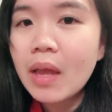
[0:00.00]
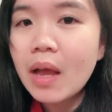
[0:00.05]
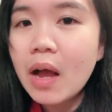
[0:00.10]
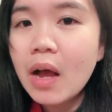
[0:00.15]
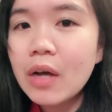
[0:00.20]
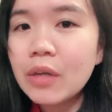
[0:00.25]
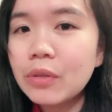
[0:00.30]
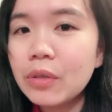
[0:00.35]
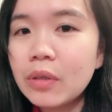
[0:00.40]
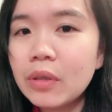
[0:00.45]

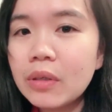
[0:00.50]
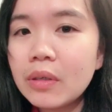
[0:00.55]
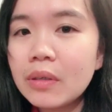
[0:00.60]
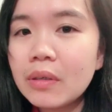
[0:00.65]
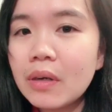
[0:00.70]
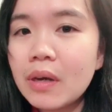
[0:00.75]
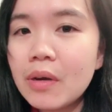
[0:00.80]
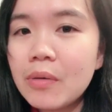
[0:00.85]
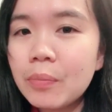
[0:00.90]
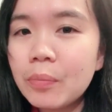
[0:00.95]

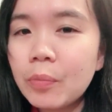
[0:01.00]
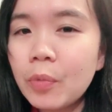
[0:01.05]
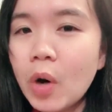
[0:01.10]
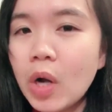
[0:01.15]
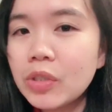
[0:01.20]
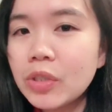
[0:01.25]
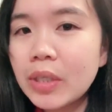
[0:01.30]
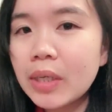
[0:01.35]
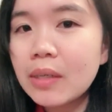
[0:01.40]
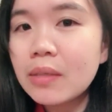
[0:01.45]
other um,
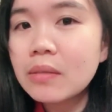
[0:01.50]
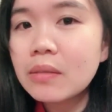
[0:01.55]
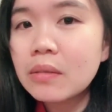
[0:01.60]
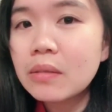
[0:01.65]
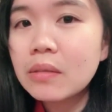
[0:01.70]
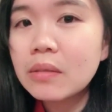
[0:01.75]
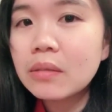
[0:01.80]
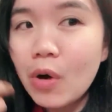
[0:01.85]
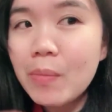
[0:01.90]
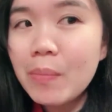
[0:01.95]

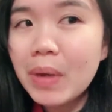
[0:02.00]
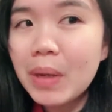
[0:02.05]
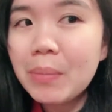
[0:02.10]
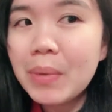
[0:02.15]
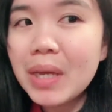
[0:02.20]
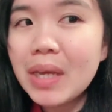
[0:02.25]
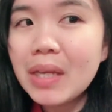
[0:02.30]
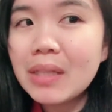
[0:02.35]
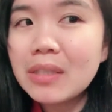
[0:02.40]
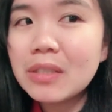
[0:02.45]
projects or
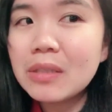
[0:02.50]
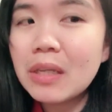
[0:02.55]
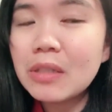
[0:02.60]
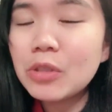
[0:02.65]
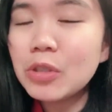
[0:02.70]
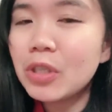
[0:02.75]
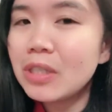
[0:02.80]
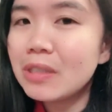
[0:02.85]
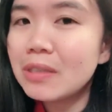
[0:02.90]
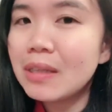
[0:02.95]
maybe it's not
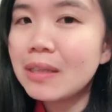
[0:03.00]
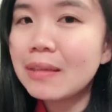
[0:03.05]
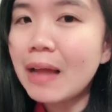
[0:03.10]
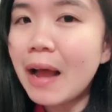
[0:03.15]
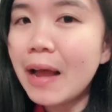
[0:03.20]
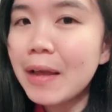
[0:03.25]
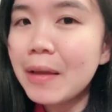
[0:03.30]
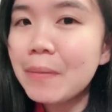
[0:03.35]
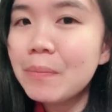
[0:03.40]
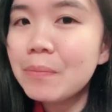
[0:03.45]
just the
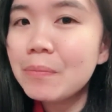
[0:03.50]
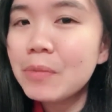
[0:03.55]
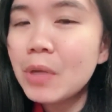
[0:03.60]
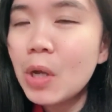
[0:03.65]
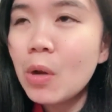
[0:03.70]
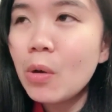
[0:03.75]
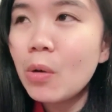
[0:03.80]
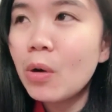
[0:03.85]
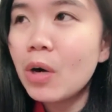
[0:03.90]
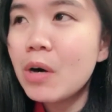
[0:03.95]
time
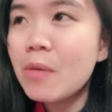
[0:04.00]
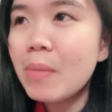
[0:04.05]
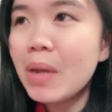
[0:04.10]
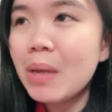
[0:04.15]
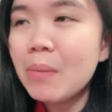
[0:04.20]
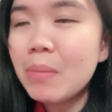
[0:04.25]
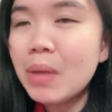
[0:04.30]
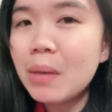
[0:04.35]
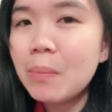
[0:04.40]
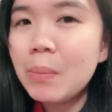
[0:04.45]
or
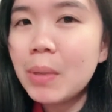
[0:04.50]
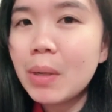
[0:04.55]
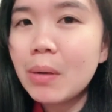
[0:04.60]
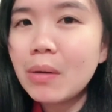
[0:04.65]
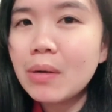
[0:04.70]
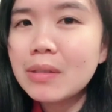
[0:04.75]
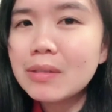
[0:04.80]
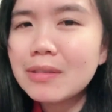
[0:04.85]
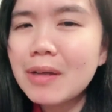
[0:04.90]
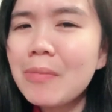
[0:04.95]
maybe
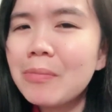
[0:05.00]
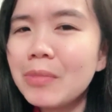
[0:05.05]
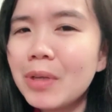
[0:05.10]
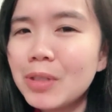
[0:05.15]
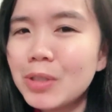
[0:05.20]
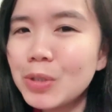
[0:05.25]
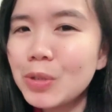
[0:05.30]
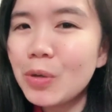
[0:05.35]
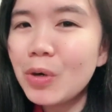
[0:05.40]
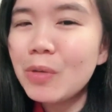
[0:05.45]
because I'm
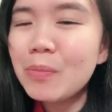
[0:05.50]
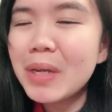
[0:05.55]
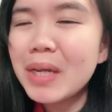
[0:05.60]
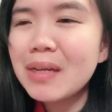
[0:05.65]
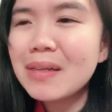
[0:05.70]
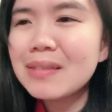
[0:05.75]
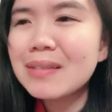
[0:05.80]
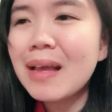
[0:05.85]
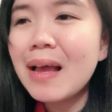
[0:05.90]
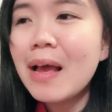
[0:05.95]
not sure
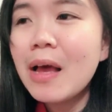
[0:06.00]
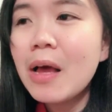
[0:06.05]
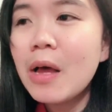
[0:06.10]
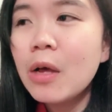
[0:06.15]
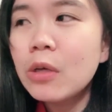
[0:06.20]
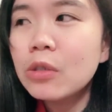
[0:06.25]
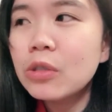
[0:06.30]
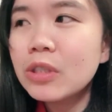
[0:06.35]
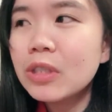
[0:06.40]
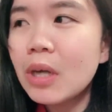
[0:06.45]
because
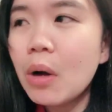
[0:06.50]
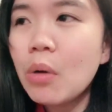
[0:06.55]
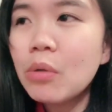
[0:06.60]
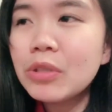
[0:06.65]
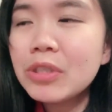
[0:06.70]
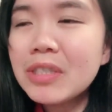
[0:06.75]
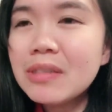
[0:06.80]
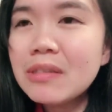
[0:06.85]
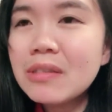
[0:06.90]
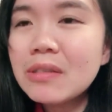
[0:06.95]
Xiao
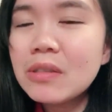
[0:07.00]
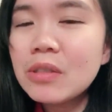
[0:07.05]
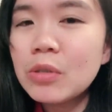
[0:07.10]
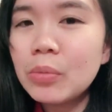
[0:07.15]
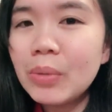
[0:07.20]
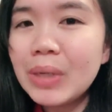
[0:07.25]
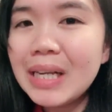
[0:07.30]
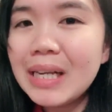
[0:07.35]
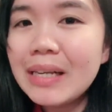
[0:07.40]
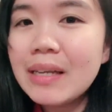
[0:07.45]
Zhans is
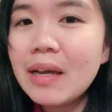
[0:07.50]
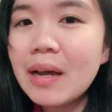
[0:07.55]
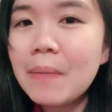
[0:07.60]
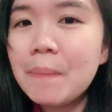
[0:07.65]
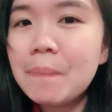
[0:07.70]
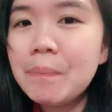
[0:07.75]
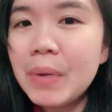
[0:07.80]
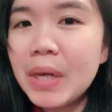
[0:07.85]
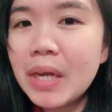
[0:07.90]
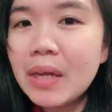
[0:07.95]
really a
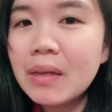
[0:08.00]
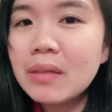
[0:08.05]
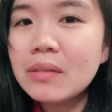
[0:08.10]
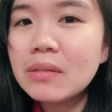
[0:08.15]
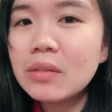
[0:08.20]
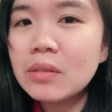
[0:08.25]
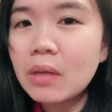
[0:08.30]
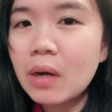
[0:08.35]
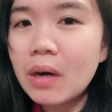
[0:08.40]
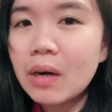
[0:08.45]

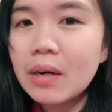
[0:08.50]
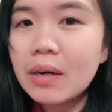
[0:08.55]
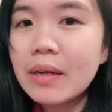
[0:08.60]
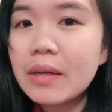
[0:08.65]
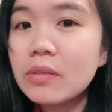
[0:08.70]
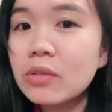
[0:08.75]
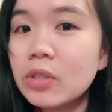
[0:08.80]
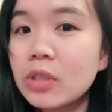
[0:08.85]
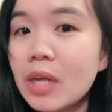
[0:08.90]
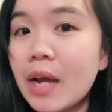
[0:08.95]
big star
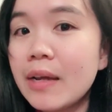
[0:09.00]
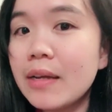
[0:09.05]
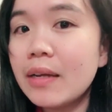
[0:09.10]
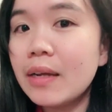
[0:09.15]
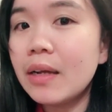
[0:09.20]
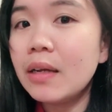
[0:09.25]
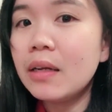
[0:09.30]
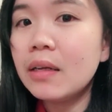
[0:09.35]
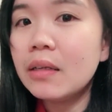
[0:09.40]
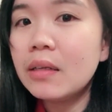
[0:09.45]
in
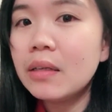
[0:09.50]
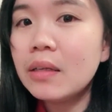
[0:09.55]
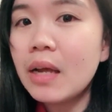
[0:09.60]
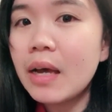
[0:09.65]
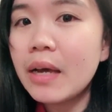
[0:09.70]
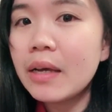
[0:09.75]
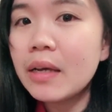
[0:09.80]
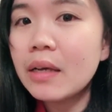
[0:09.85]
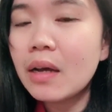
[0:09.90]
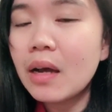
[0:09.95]
China.
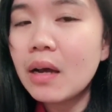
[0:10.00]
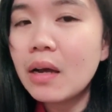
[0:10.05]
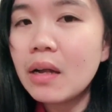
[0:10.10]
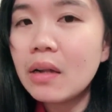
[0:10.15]
Like